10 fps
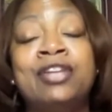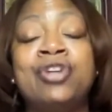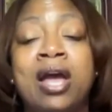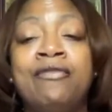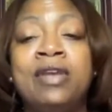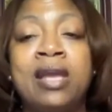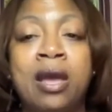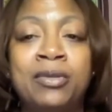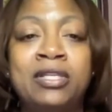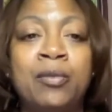HIV
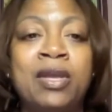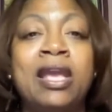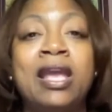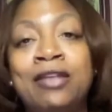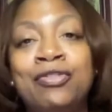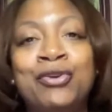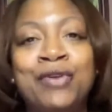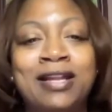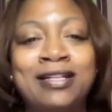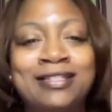epidemic in the
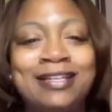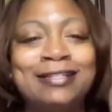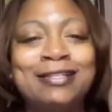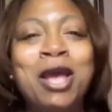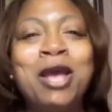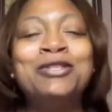United States.